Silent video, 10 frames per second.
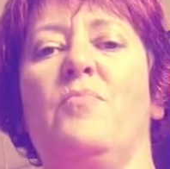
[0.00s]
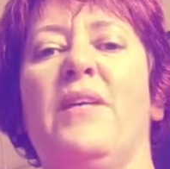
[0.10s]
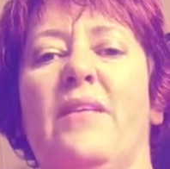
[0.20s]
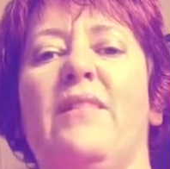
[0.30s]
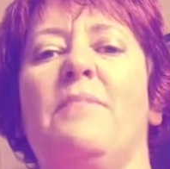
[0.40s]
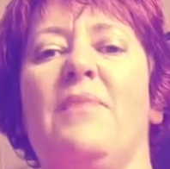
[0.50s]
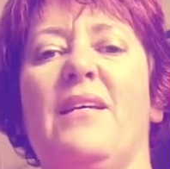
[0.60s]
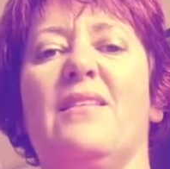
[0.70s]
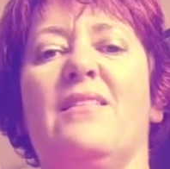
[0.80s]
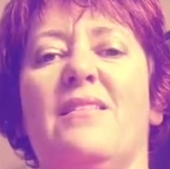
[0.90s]
be at their
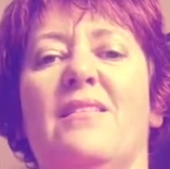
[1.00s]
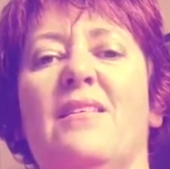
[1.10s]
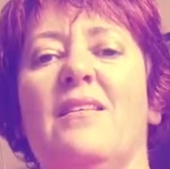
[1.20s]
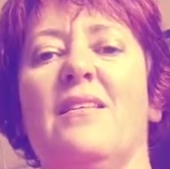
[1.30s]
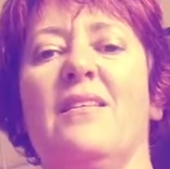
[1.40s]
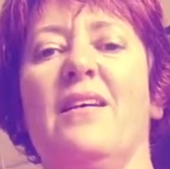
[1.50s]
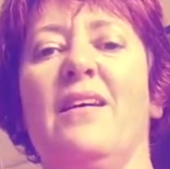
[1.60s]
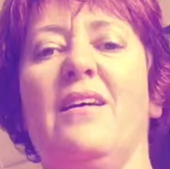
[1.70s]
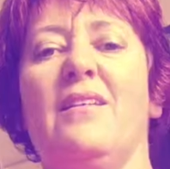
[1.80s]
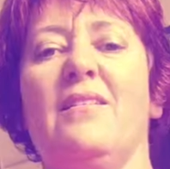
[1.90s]
best.
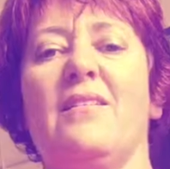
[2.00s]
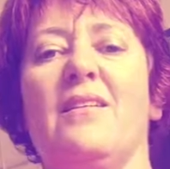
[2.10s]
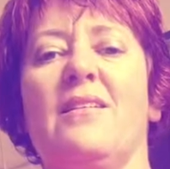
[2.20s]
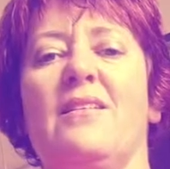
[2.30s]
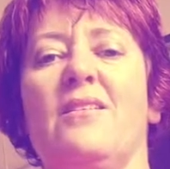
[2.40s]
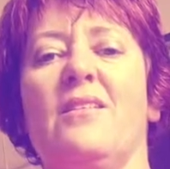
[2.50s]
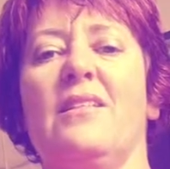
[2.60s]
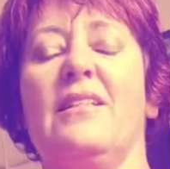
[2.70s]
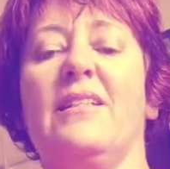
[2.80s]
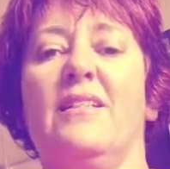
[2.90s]
And
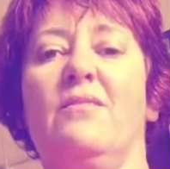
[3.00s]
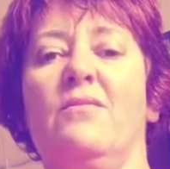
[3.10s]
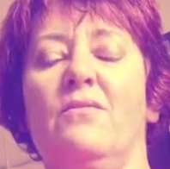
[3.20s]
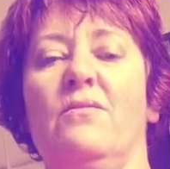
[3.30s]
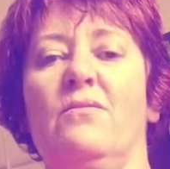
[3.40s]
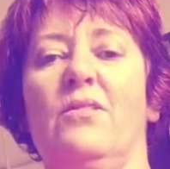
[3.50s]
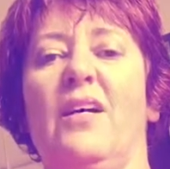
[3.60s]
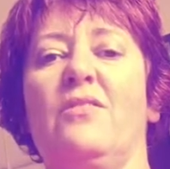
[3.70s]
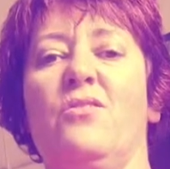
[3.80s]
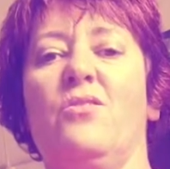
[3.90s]
I
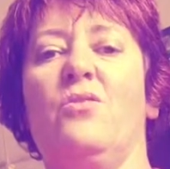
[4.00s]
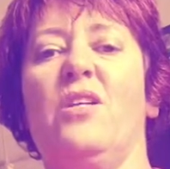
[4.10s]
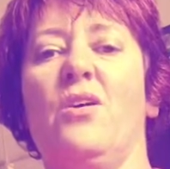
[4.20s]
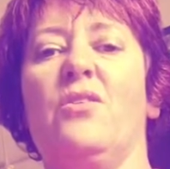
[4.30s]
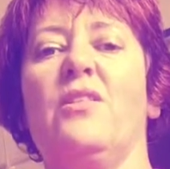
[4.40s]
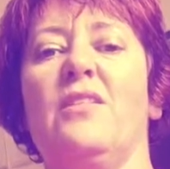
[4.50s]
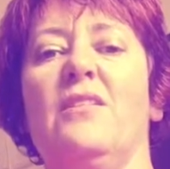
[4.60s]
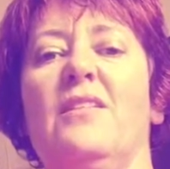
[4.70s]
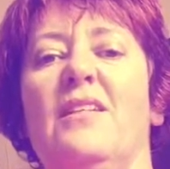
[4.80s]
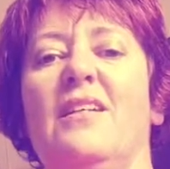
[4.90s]
like to do yoga.